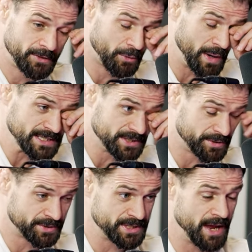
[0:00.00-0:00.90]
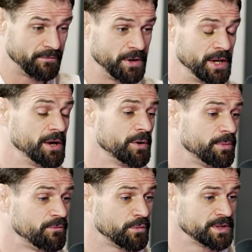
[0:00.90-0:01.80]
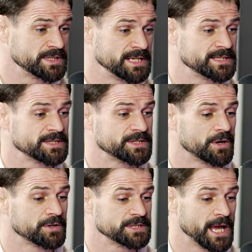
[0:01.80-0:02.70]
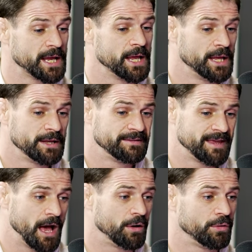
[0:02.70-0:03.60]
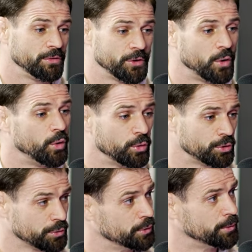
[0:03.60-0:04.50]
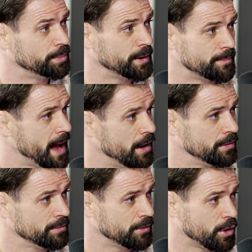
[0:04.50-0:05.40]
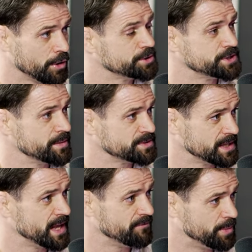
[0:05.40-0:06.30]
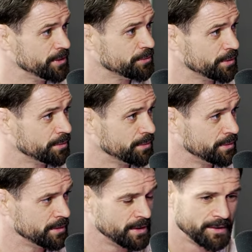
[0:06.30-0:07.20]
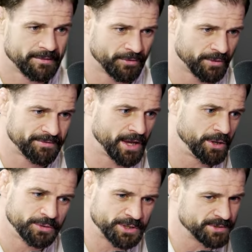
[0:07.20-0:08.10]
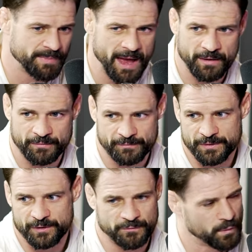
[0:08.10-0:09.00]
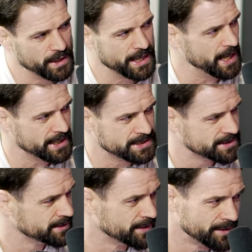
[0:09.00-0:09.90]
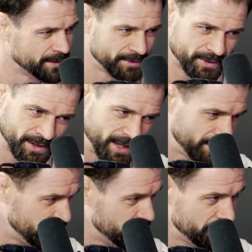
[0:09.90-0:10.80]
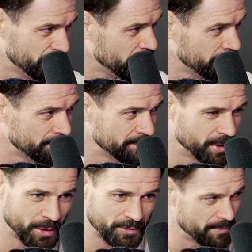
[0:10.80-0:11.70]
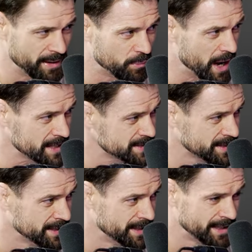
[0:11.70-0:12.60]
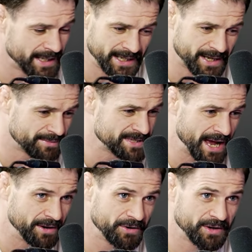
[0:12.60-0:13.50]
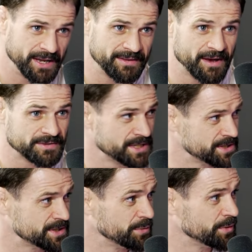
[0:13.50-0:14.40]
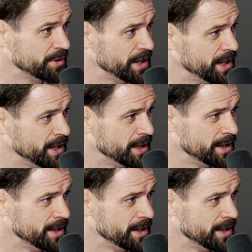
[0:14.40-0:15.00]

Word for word: the wrestlers every year before the season starts, like, tell the whole group about hardships that they've been through. So it's like you just met these forty kids. The kid could be from, you know, the Midwest. Right. And he comes out here and he tells his story,